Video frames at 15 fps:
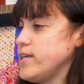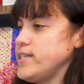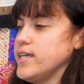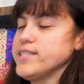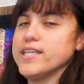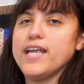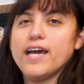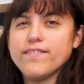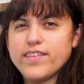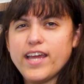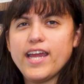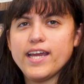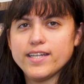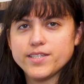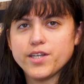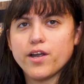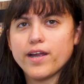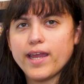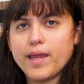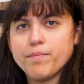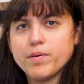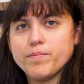It doesn't have the ASR
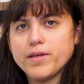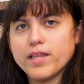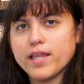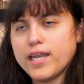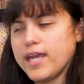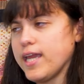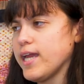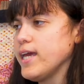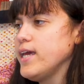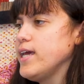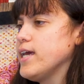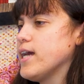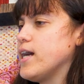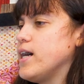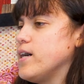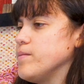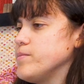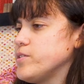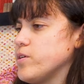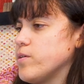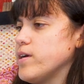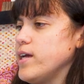capability.
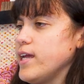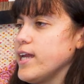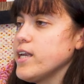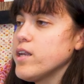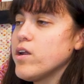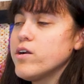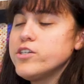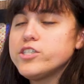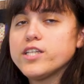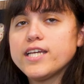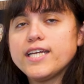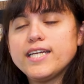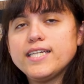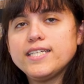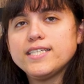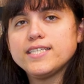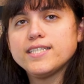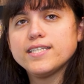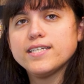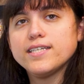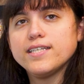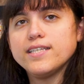So it largely
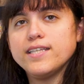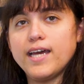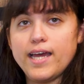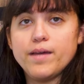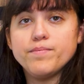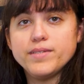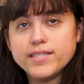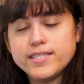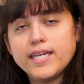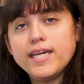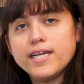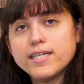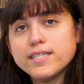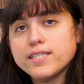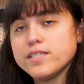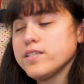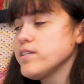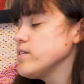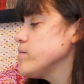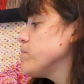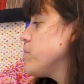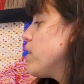is the M6
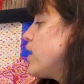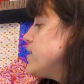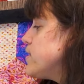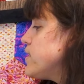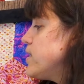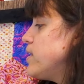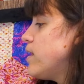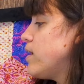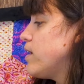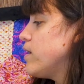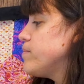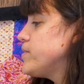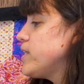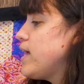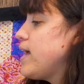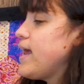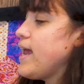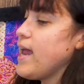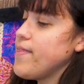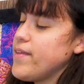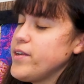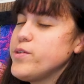plus the knobs,
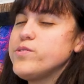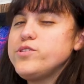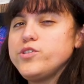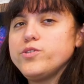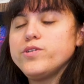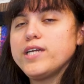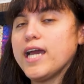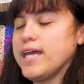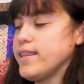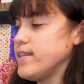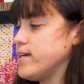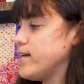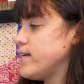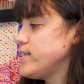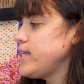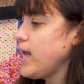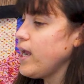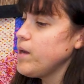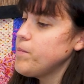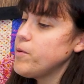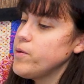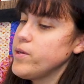and then you do get the
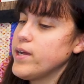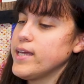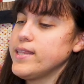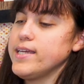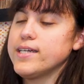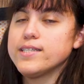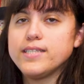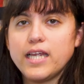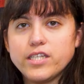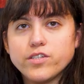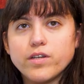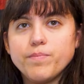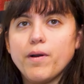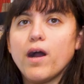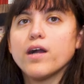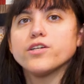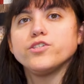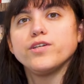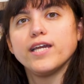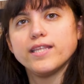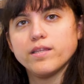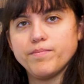table, you get the accessory box,
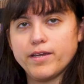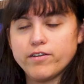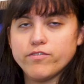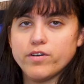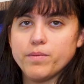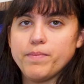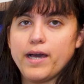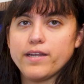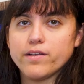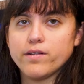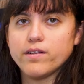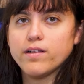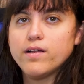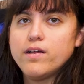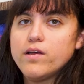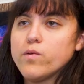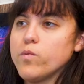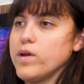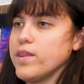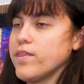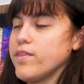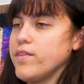you get the big foot pedal
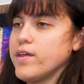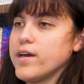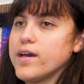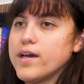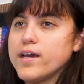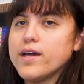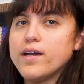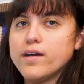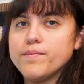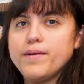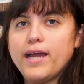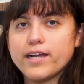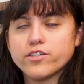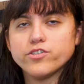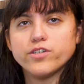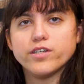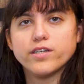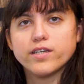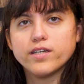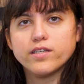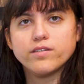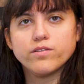with the
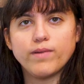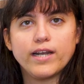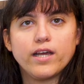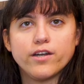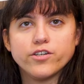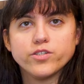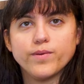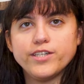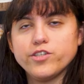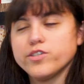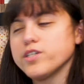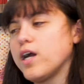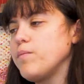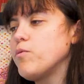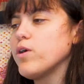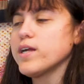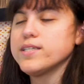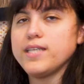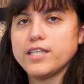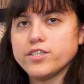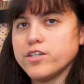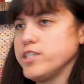extra thread cutter switch. It's got more
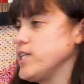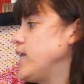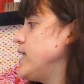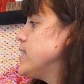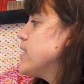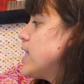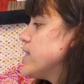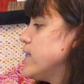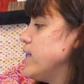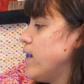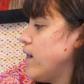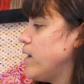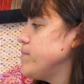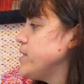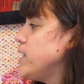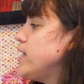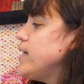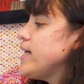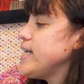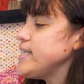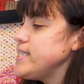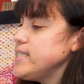accessories and it's got the knobs.
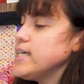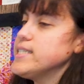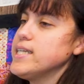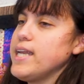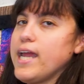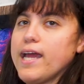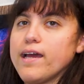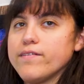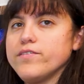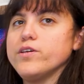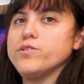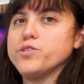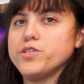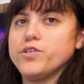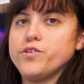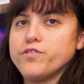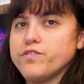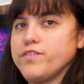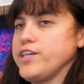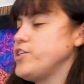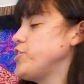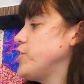It doesn't have those new
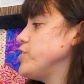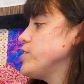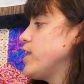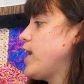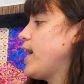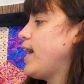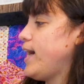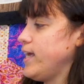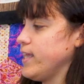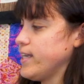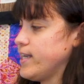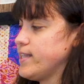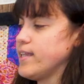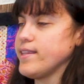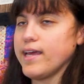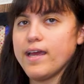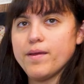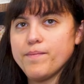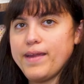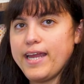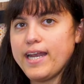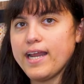features that I highlighted that the
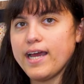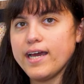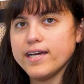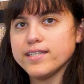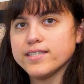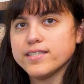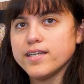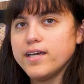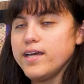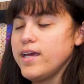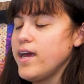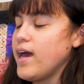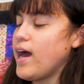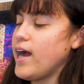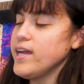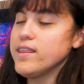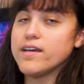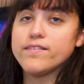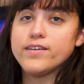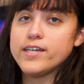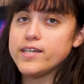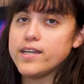M8 has. I
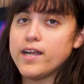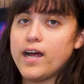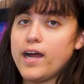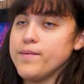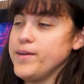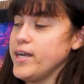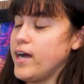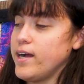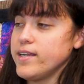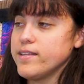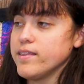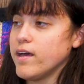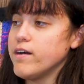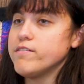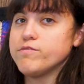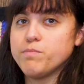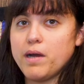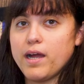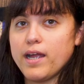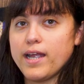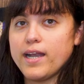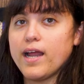love it. I mean, I love
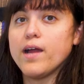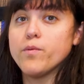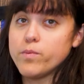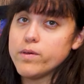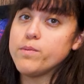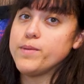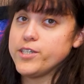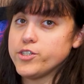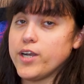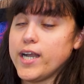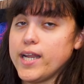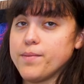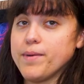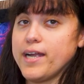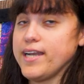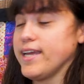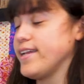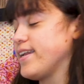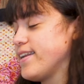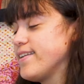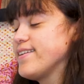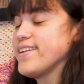mine. I will be trading mine
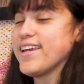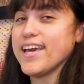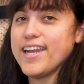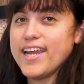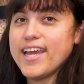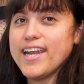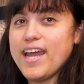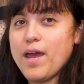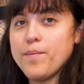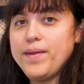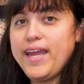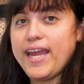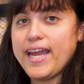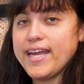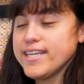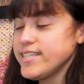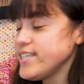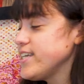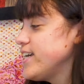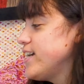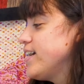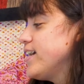in and getting an M8.